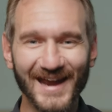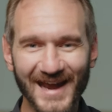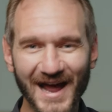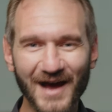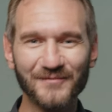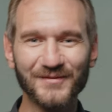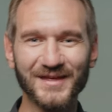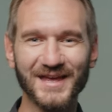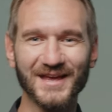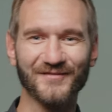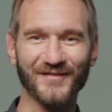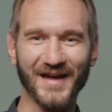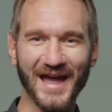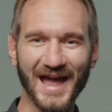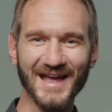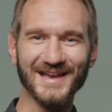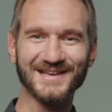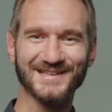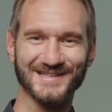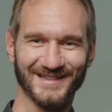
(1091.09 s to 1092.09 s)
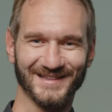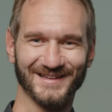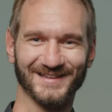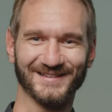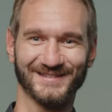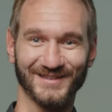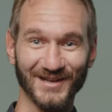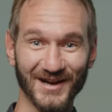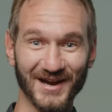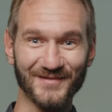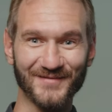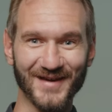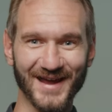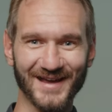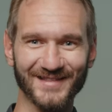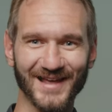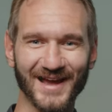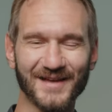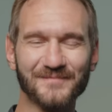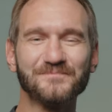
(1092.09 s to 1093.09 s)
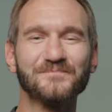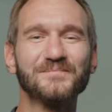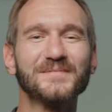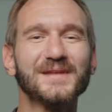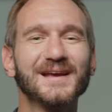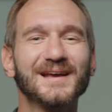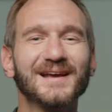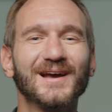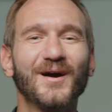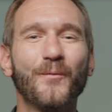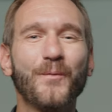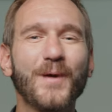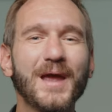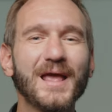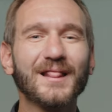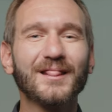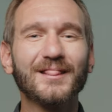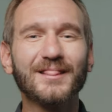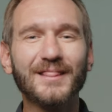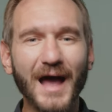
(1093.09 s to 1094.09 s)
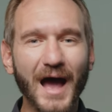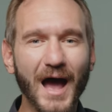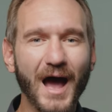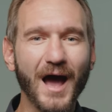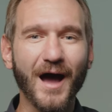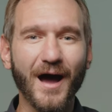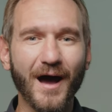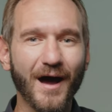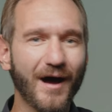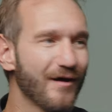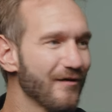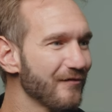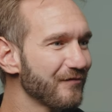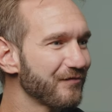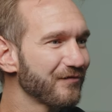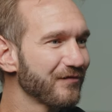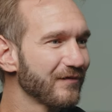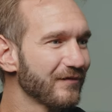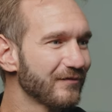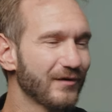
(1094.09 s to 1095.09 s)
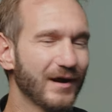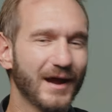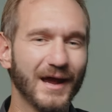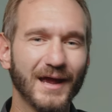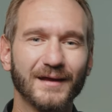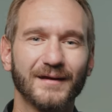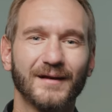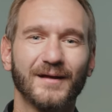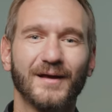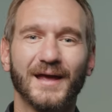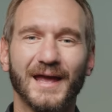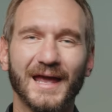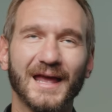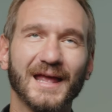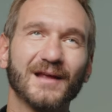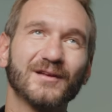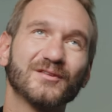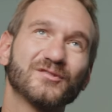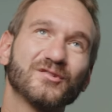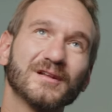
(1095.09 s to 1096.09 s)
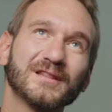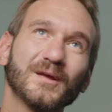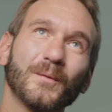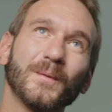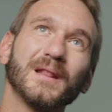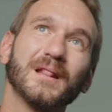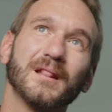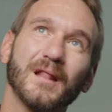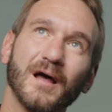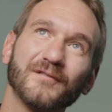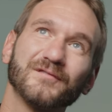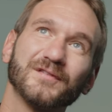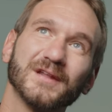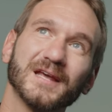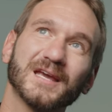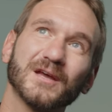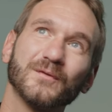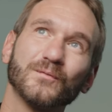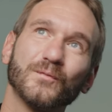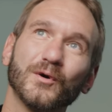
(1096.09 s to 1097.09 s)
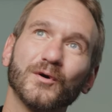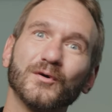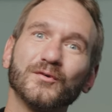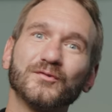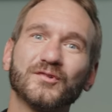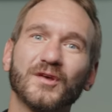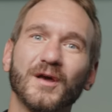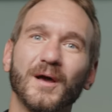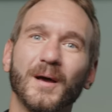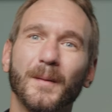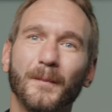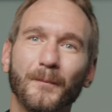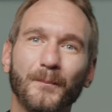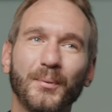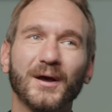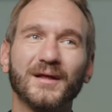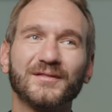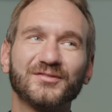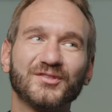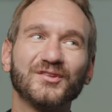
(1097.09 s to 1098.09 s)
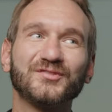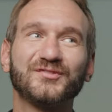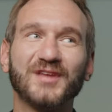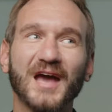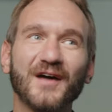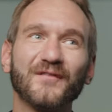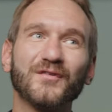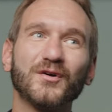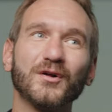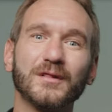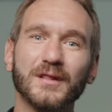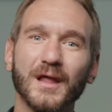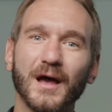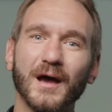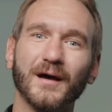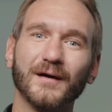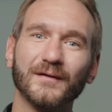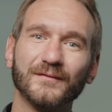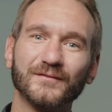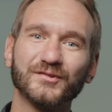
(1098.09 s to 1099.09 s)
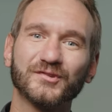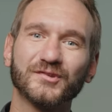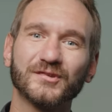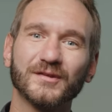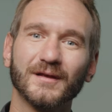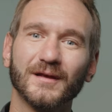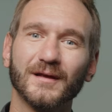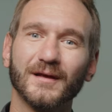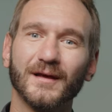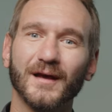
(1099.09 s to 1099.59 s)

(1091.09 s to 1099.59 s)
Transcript: and I'm the evangelist. You know what I mean? Like, we love, right? It, it's not that we love licking wounds, but the devil loves